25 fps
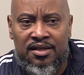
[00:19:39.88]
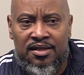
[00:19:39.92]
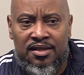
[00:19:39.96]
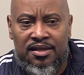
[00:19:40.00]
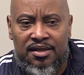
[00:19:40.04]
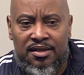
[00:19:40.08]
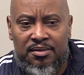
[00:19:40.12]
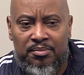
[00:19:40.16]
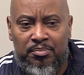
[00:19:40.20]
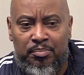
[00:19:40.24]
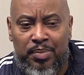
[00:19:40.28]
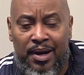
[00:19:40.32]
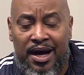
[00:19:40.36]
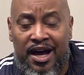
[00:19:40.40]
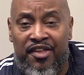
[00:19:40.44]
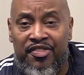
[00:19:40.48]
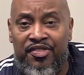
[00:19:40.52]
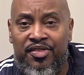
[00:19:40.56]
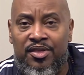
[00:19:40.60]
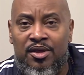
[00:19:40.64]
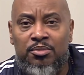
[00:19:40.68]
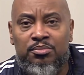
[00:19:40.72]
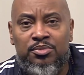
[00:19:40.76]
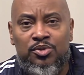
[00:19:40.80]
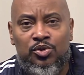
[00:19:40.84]
by
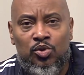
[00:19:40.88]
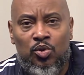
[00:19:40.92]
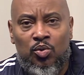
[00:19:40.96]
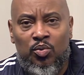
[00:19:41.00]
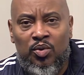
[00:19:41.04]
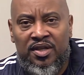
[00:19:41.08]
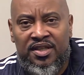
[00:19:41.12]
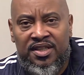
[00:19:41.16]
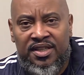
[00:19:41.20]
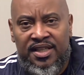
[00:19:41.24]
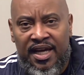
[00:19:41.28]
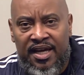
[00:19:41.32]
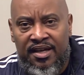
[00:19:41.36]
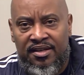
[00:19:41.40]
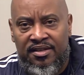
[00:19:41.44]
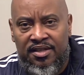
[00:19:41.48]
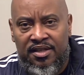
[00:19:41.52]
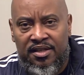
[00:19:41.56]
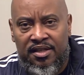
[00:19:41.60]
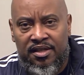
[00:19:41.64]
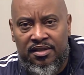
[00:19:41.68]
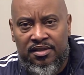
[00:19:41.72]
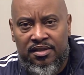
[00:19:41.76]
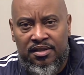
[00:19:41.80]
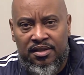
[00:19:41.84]
them doing what they
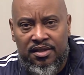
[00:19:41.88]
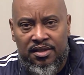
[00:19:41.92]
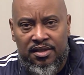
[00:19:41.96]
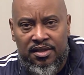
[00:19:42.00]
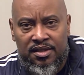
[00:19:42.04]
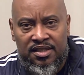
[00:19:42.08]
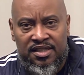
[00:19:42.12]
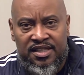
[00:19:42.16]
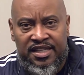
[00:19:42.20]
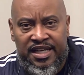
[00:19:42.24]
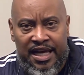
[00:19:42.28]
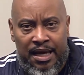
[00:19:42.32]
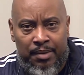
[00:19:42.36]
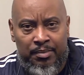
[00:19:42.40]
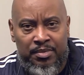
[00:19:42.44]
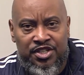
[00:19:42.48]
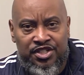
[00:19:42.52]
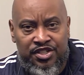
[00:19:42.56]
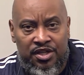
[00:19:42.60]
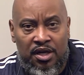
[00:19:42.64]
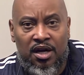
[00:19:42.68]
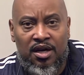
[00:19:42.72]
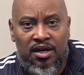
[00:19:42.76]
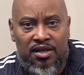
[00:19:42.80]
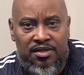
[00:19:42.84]
did, damage
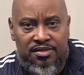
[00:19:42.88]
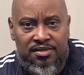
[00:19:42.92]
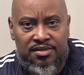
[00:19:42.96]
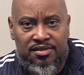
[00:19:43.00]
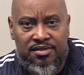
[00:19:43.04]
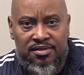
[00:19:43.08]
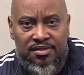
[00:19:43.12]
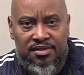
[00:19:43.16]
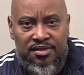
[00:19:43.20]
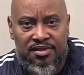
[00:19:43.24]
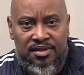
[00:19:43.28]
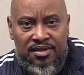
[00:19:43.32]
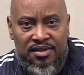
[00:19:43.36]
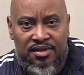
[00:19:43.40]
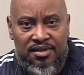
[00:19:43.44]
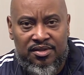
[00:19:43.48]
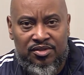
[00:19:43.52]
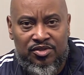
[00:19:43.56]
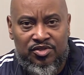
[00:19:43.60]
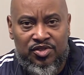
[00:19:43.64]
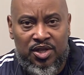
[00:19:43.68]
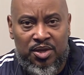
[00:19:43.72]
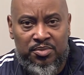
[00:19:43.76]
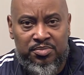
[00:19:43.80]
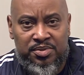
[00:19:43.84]
us. You
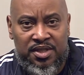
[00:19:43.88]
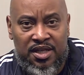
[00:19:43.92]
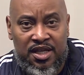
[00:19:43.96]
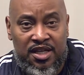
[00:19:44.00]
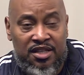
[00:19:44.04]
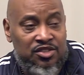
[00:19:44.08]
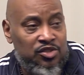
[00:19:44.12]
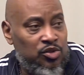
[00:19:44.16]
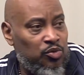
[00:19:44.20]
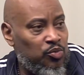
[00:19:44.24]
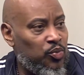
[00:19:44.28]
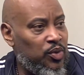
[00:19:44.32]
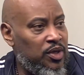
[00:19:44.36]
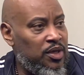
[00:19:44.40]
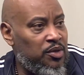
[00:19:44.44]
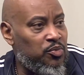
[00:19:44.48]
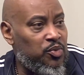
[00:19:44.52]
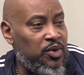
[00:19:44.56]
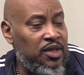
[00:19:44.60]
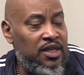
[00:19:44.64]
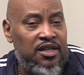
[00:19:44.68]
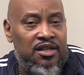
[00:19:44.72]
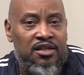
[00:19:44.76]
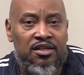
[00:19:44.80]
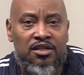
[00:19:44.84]
see what I'm saying? So
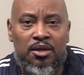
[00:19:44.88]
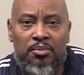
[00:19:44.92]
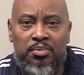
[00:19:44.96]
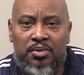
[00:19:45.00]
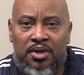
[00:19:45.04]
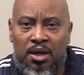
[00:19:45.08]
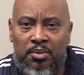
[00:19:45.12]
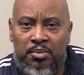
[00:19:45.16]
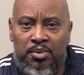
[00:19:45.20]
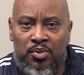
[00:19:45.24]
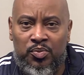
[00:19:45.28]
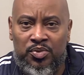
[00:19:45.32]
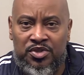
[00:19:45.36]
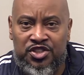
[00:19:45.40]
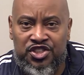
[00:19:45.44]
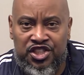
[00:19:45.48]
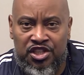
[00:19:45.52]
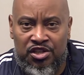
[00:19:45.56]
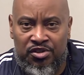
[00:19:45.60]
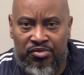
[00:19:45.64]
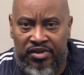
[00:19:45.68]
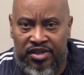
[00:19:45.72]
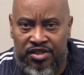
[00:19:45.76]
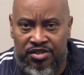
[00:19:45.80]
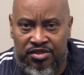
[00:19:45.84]
we end up coming with
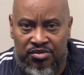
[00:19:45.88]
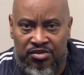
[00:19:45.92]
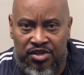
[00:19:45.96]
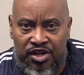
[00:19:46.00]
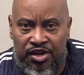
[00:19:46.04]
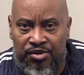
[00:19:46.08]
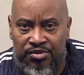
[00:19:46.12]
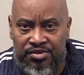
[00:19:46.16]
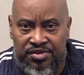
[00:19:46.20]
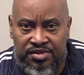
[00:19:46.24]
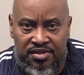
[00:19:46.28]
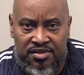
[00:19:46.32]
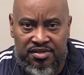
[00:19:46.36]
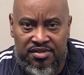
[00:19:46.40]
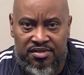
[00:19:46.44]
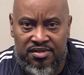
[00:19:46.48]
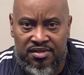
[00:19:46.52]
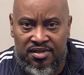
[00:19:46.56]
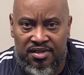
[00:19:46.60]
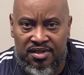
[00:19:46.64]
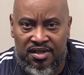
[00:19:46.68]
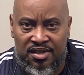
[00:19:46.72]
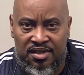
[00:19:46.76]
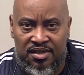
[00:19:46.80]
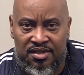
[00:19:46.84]
generational curses.
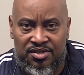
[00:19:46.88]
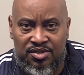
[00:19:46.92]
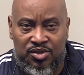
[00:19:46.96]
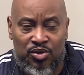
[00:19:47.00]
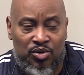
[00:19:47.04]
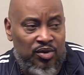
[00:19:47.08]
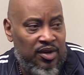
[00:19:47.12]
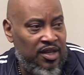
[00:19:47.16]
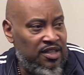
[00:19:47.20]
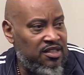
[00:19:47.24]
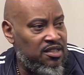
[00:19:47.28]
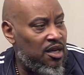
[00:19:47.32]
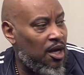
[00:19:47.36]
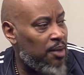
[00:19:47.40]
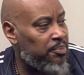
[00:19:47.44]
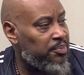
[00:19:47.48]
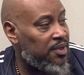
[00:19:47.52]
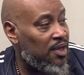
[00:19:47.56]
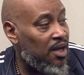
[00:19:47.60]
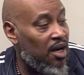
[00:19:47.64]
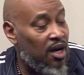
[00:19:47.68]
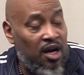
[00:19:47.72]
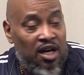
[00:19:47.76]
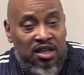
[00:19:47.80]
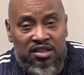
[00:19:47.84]
So it's up to
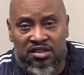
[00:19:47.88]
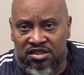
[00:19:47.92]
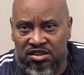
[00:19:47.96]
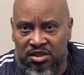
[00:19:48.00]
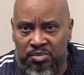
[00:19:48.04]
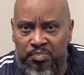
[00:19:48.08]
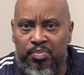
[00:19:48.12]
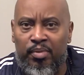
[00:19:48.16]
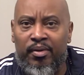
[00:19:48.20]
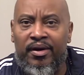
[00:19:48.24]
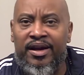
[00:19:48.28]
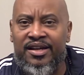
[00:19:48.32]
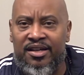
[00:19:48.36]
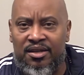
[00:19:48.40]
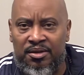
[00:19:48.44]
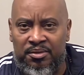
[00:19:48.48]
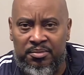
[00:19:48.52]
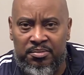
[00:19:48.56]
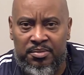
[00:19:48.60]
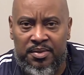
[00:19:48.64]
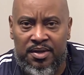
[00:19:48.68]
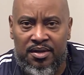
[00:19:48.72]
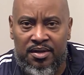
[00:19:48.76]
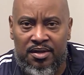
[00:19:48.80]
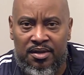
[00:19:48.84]
us to break them.
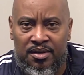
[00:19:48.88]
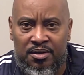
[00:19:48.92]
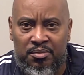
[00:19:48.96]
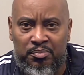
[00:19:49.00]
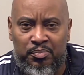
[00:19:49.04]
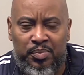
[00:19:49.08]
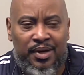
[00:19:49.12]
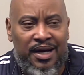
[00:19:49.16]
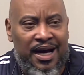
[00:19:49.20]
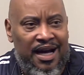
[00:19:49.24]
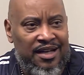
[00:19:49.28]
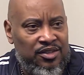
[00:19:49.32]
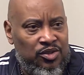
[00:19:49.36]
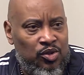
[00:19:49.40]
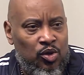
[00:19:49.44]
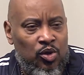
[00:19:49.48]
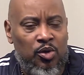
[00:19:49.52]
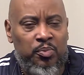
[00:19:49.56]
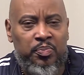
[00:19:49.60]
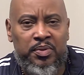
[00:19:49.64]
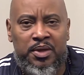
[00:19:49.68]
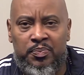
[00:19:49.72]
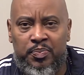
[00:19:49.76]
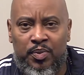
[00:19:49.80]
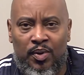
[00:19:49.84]
But I told
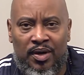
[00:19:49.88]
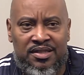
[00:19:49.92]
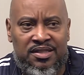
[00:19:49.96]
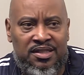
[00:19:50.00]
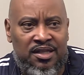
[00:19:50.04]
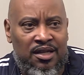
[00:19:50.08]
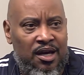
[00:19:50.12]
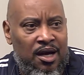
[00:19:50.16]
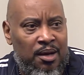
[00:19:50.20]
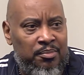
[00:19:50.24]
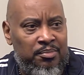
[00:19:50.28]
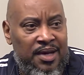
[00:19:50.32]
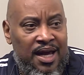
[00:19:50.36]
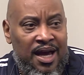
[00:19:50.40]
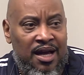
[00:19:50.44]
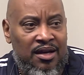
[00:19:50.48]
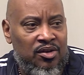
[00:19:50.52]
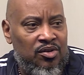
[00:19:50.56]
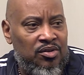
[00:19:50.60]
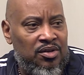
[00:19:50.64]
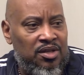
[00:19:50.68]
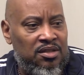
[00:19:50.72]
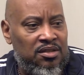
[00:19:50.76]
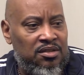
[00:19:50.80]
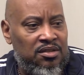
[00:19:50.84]
people, I said, I'm not gonna,